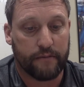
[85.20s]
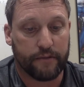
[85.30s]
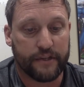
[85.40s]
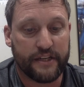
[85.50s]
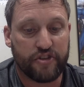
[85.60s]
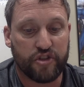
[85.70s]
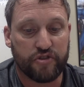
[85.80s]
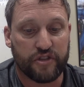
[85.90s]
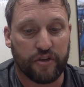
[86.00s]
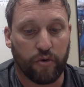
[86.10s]
Please
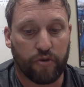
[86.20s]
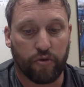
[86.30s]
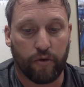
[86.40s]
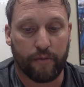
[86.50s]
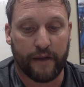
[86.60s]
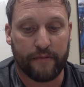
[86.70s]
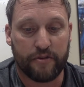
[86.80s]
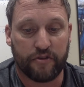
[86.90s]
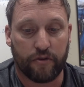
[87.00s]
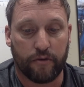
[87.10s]
use the north door by the
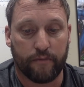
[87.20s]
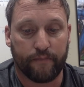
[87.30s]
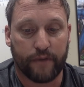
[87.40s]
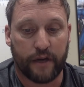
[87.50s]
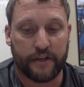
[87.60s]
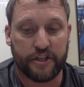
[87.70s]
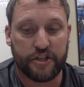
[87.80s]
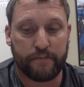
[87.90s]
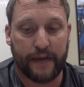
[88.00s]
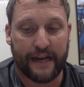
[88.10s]
music room.
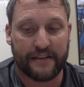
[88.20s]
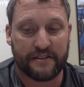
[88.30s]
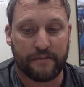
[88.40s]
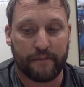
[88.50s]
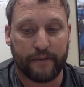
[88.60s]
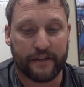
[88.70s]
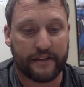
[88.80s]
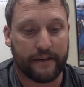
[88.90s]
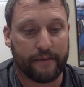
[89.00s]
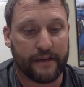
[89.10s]
Audition packets can be
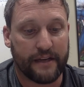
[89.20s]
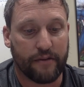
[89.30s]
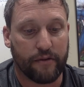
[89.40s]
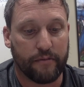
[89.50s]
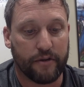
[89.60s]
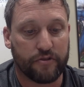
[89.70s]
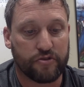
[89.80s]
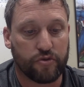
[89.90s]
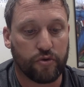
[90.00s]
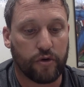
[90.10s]
picked up in either the middle
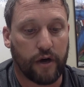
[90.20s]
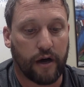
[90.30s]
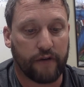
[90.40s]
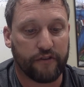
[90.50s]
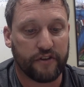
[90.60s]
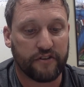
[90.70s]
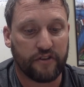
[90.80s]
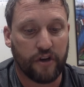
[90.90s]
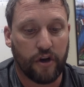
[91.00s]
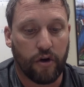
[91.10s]
school office
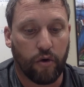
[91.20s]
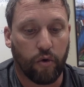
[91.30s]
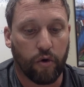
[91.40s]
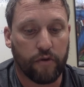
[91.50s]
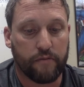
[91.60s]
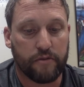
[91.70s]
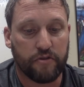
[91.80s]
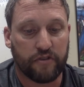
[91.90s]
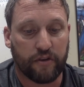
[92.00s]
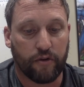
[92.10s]
or the
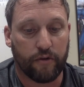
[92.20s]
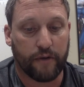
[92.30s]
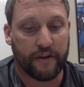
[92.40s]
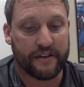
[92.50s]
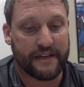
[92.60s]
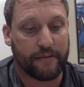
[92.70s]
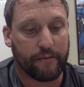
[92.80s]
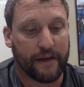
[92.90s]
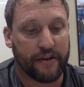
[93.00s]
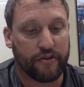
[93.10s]
music room on the table
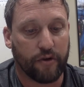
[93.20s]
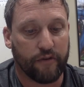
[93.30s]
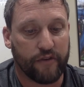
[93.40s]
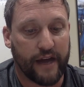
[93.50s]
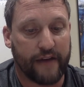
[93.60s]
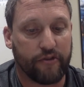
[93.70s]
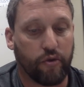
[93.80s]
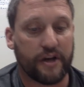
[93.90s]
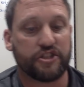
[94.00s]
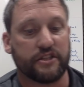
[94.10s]
by the door. If you have
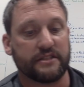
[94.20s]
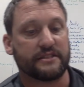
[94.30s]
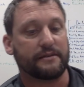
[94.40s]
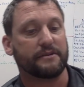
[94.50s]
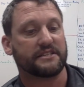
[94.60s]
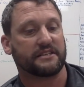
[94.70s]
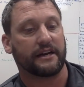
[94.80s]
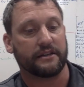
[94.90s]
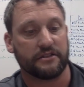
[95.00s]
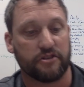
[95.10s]
questions, see Miss
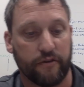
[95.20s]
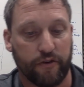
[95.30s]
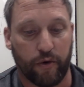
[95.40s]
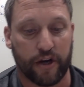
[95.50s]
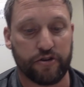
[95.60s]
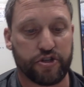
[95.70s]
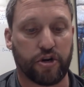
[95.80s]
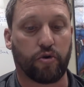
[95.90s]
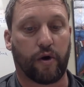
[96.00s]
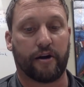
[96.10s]
Sutton. So if you want to do
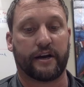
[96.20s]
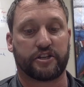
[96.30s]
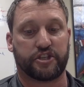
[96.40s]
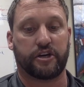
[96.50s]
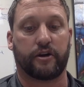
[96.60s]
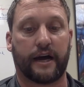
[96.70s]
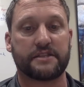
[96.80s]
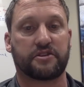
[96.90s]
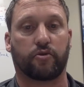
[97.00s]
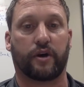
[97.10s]
show choir next year in
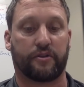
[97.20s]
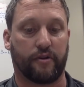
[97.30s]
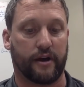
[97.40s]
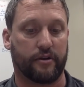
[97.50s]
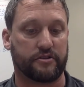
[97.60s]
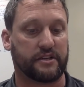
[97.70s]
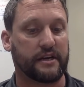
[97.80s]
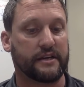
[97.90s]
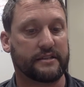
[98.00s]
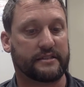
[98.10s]
high school, 8th graders,
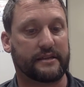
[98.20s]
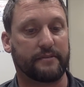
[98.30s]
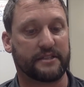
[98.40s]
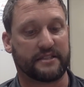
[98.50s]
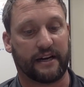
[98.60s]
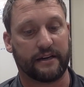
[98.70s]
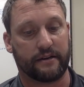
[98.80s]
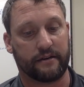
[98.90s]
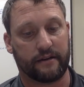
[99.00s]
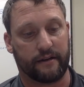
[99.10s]
see Miss
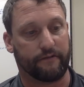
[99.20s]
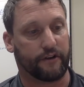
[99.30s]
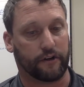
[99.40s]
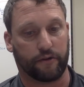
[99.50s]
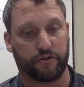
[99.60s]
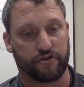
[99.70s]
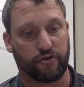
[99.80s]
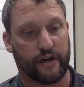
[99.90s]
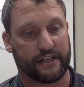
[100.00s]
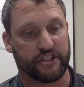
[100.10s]
Sutton and follow those
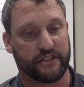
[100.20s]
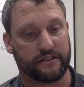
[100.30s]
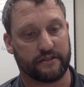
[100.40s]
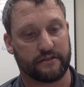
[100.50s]
directions.